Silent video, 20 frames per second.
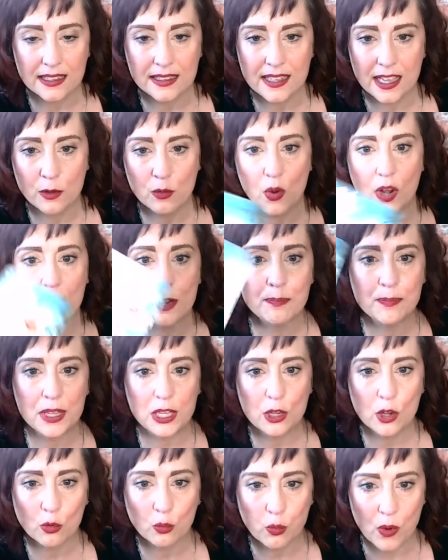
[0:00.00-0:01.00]
They want to
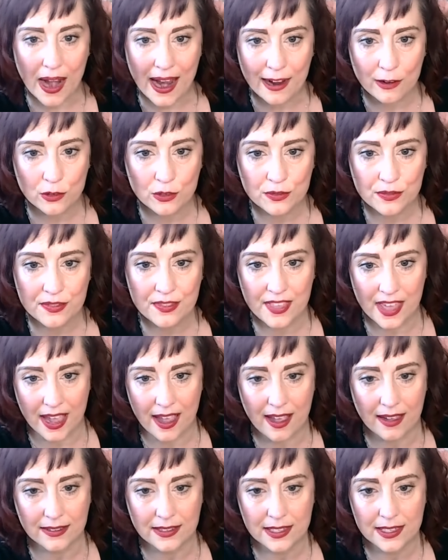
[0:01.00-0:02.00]
be around
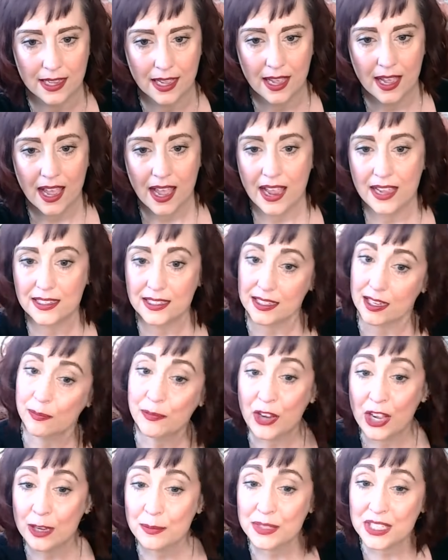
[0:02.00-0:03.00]
that. And
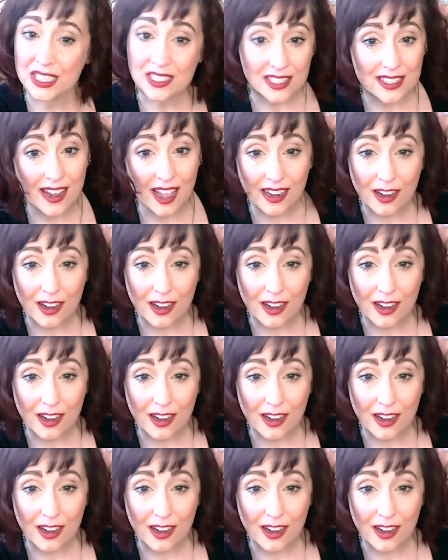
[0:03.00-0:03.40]
sometimes it's not